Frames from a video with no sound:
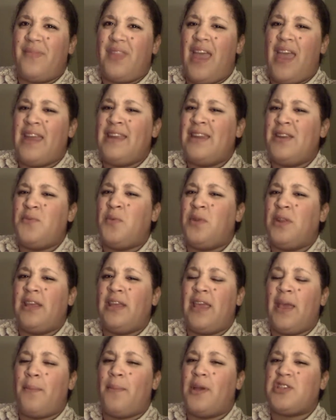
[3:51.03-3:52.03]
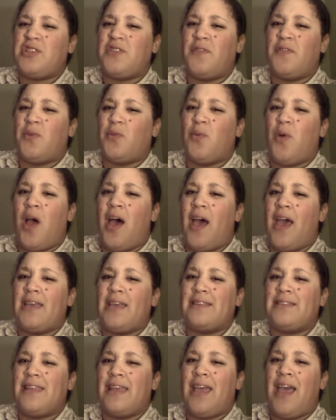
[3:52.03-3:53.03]
I didn't really get much of a
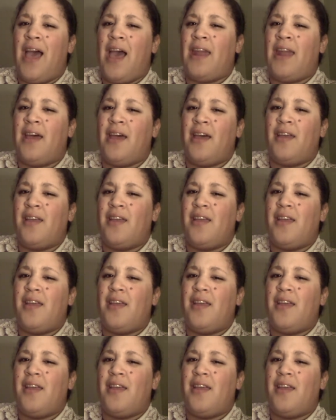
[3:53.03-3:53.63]
rise. They kind of,